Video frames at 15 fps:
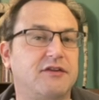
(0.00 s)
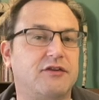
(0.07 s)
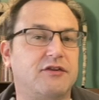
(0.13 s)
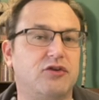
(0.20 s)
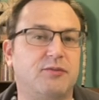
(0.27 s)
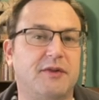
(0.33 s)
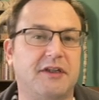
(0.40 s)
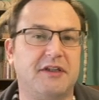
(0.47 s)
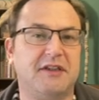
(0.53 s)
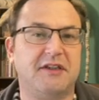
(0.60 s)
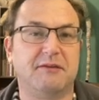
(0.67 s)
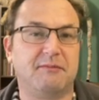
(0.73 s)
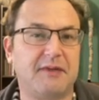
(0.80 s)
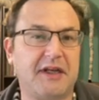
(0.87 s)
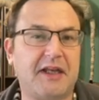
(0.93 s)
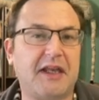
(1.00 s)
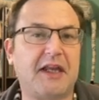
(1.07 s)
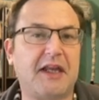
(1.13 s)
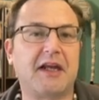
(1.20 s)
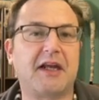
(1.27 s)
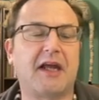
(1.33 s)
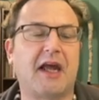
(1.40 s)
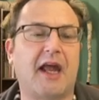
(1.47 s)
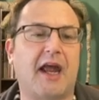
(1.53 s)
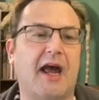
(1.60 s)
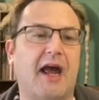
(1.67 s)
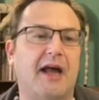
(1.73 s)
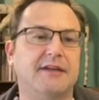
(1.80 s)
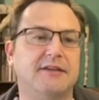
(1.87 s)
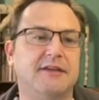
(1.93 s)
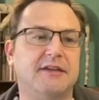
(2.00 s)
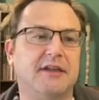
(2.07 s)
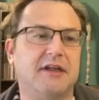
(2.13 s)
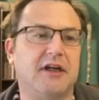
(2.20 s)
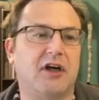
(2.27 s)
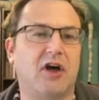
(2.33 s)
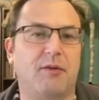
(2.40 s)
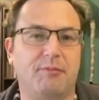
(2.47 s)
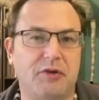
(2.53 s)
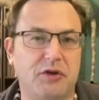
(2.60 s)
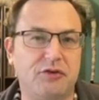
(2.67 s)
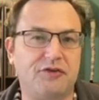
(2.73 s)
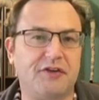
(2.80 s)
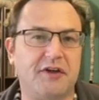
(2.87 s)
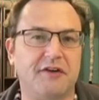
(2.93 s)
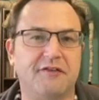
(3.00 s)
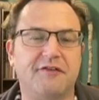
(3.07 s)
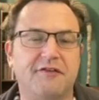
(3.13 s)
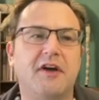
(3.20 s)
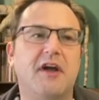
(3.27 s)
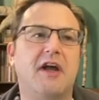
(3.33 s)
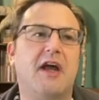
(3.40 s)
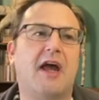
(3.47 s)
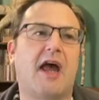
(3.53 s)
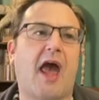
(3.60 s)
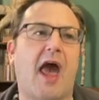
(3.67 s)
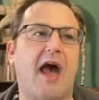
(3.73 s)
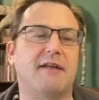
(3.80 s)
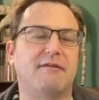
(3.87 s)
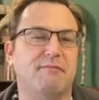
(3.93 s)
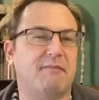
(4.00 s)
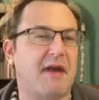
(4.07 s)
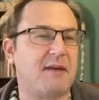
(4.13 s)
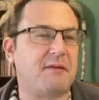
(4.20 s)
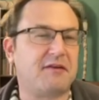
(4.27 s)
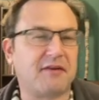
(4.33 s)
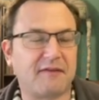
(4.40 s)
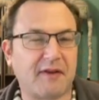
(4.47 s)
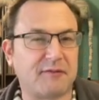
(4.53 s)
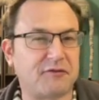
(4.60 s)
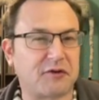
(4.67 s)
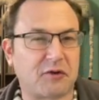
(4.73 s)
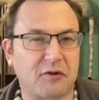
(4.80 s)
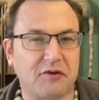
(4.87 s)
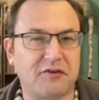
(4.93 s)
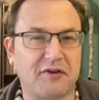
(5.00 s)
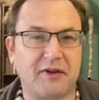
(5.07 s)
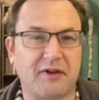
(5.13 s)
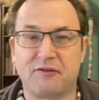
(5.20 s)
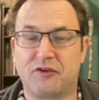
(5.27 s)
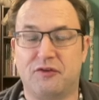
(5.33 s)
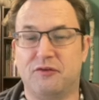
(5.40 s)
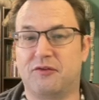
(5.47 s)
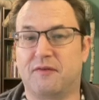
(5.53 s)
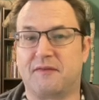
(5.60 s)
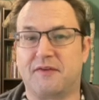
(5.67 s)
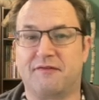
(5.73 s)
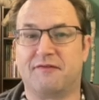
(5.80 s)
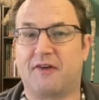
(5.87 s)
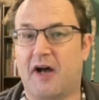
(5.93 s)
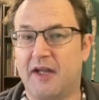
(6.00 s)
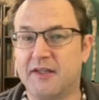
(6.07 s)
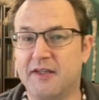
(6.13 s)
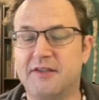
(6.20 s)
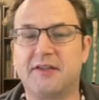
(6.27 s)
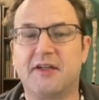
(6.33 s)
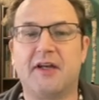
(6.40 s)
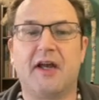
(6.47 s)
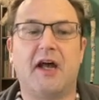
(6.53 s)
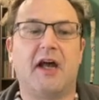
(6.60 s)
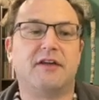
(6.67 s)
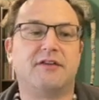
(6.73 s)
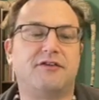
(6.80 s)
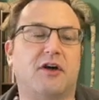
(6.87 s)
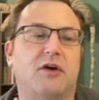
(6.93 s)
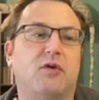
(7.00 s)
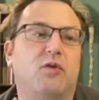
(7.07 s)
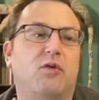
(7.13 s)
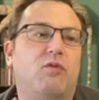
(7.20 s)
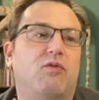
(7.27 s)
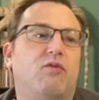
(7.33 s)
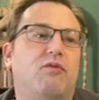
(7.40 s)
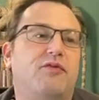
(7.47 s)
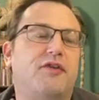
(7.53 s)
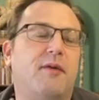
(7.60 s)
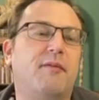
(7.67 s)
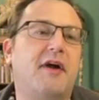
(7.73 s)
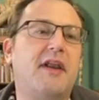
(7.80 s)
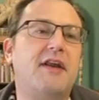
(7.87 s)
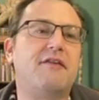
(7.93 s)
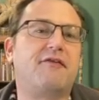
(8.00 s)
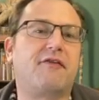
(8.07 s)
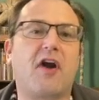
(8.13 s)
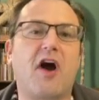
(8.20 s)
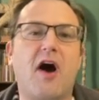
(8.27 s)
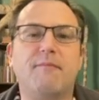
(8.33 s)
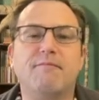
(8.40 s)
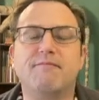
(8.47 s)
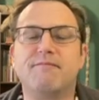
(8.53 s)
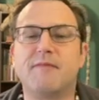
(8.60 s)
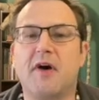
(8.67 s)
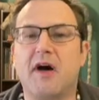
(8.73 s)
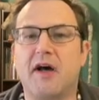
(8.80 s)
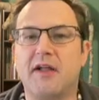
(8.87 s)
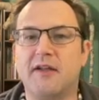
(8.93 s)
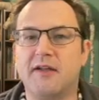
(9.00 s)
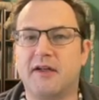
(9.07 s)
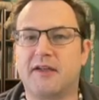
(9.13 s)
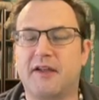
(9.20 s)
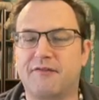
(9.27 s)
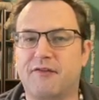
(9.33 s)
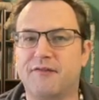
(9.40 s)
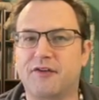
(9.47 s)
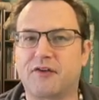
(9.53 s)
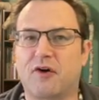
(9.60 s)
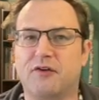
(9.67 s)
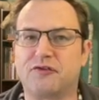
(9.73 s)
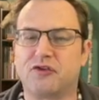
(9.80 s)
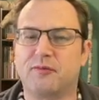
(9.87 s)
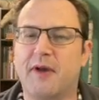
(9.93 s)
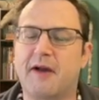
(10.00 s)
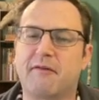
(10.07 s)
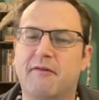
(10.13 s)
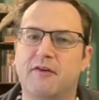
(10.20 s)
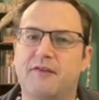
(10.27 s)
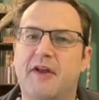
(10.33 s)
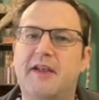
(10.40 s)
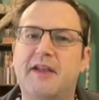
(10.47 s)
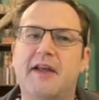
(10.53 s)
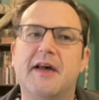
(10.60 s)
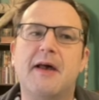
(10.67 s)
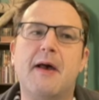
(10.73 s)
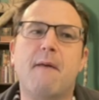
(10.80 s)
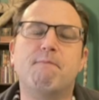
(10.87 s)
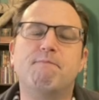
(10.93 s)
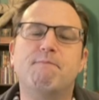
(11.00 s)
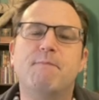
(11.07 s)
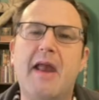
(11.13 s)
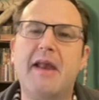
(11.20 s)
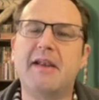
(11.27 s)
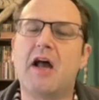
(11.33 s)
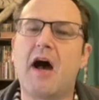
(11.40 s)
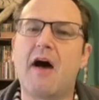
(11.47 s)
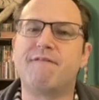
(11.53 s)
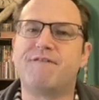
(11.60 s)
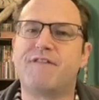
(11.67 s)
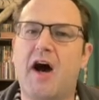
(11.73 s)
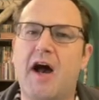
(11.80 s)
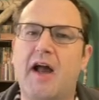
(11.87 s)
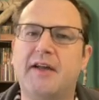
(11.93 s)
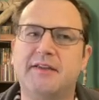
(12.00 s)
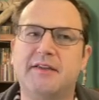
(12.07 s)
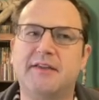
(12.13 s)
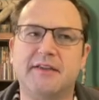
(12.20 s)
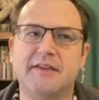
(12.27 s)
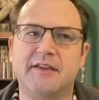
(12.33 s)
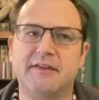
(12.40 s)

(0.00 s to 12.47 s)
to be demeaning and abusive and maybe sometimes encouraging them to do something violent. So somebody from again from this cultural background of India may not find